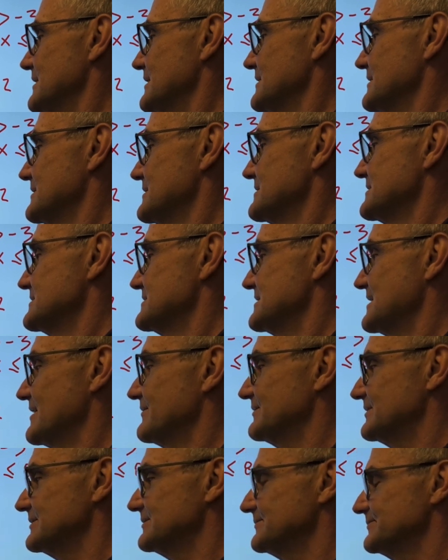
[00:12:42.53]
to
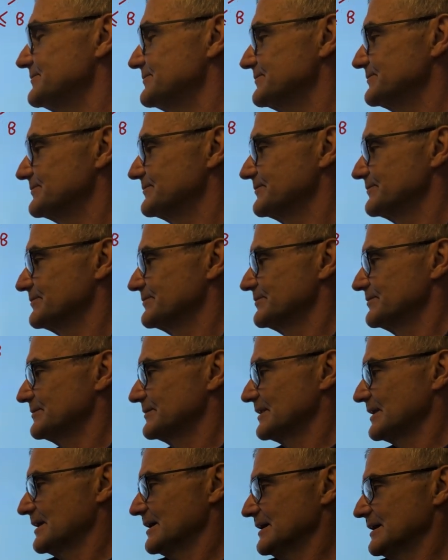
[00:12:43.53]
7.
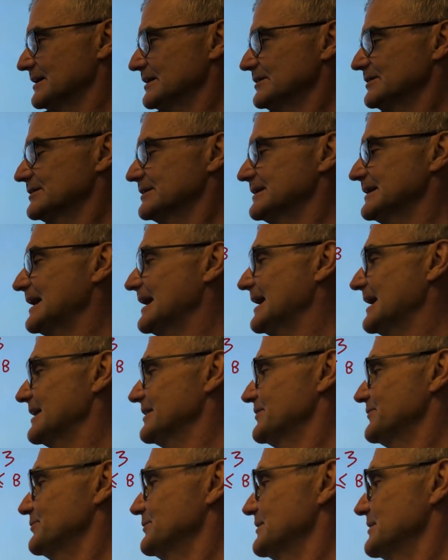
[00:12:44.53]
Here I'm going to
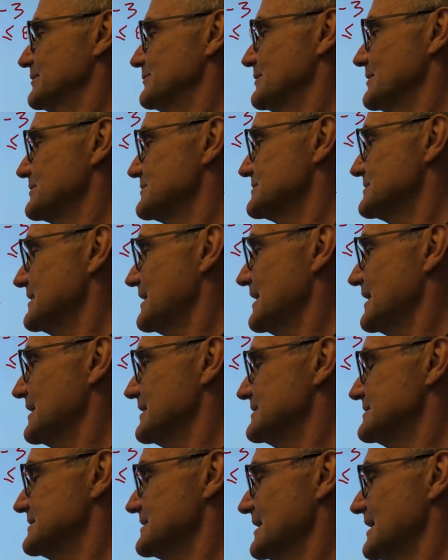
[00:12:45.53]
add 3 to both
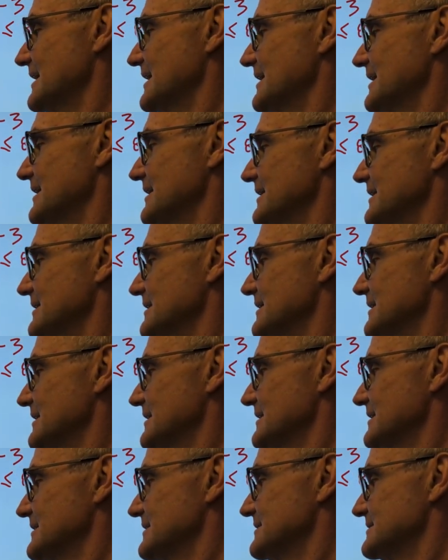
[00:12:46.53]
sides. a
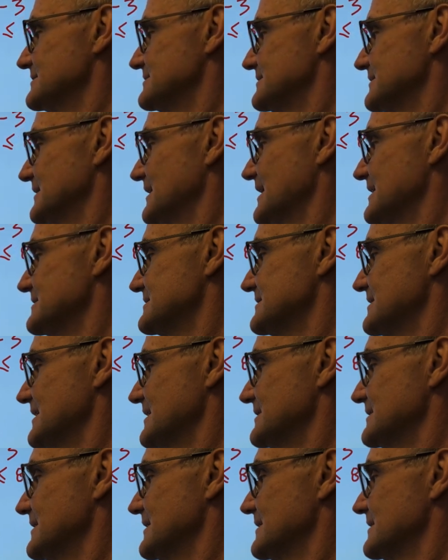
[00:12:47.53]
is less
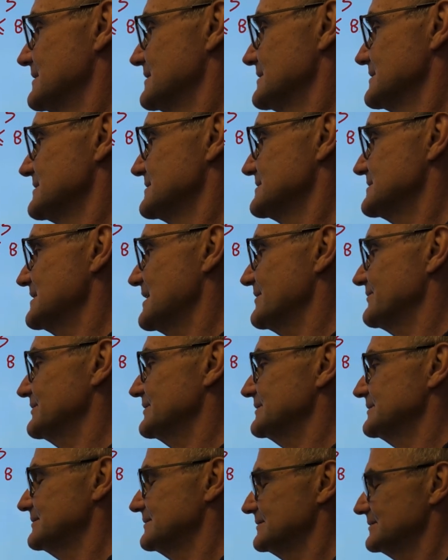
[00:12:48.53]
than
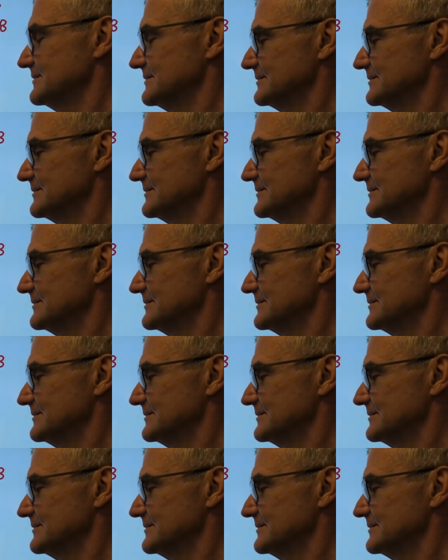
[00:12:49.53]
7.